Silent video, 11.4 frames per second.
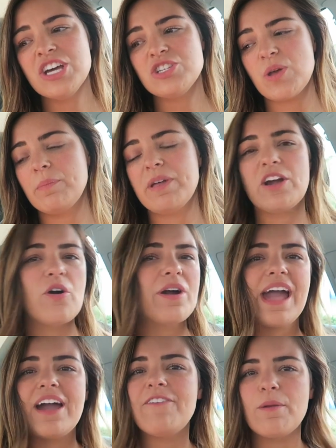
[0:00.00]
So I'm like,
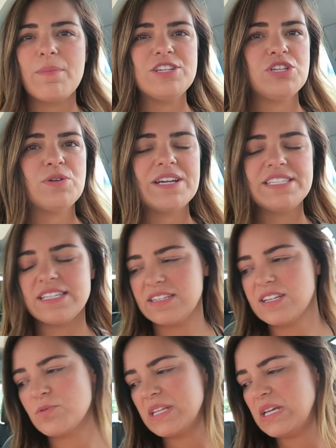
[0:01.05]
okay, I found my two. I still
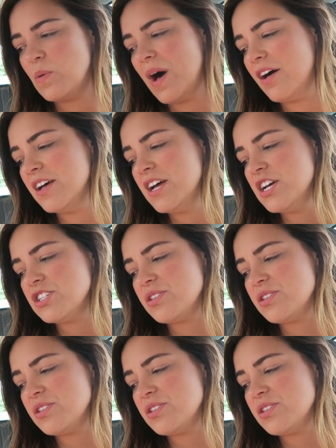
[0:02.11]
did really well.